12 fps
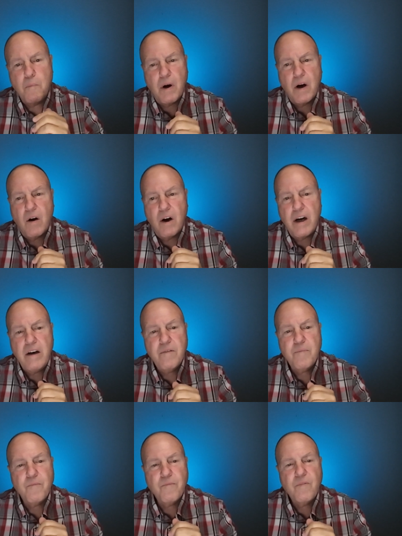married,
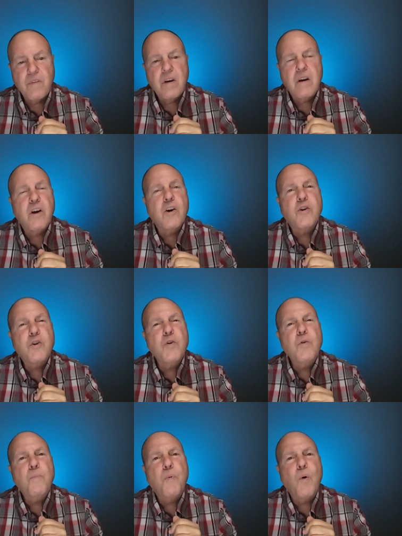is
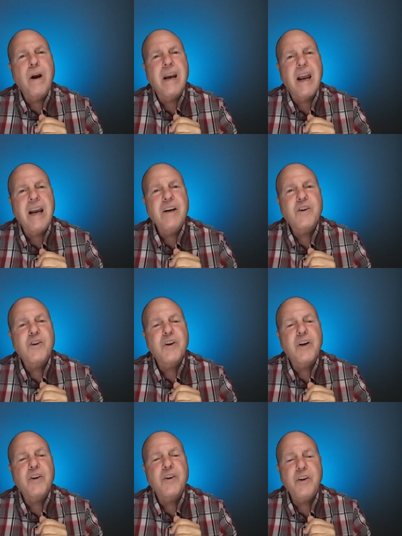
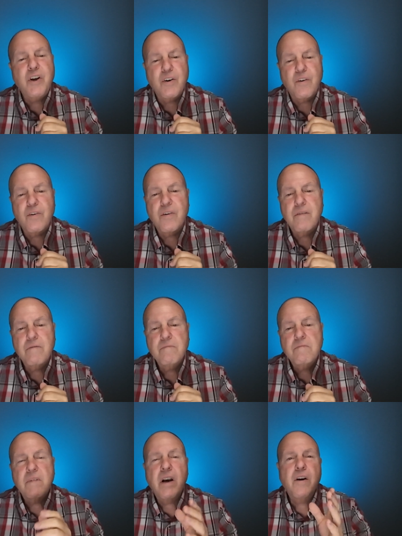2.86 years.
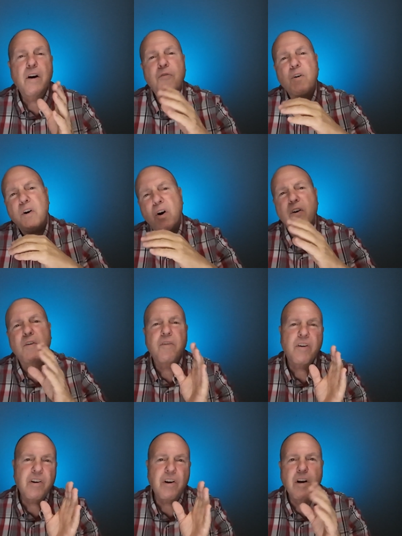In different
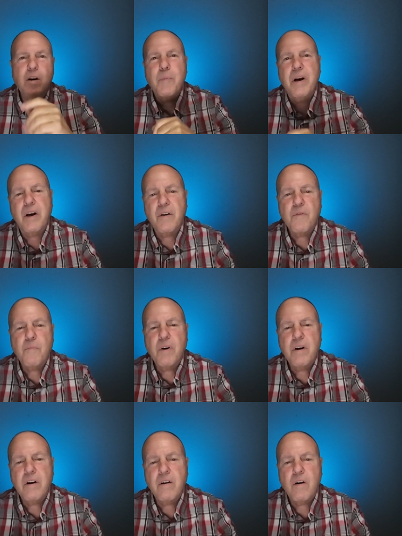countries, it's a little bit different,
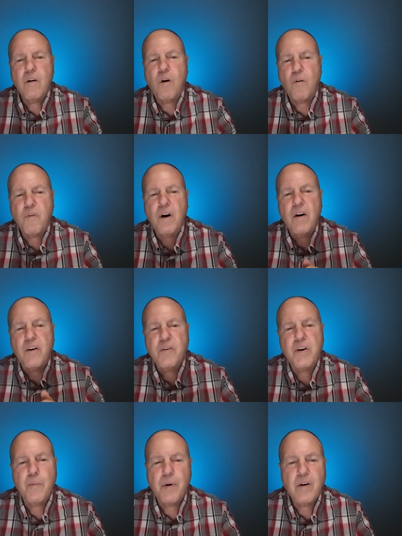but they're all fairly
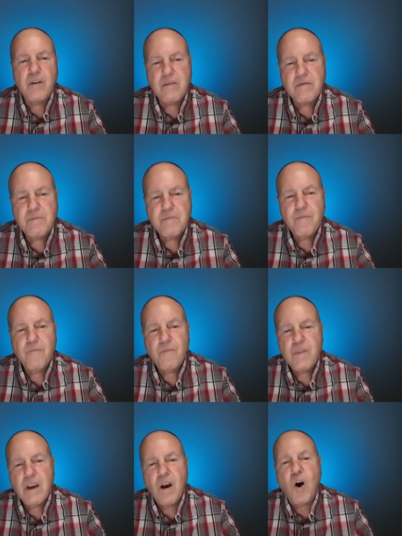similar.
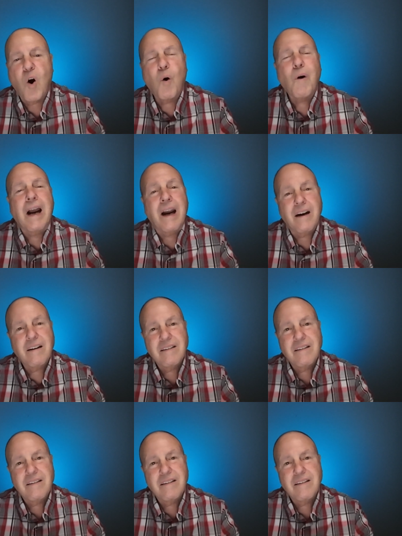All right.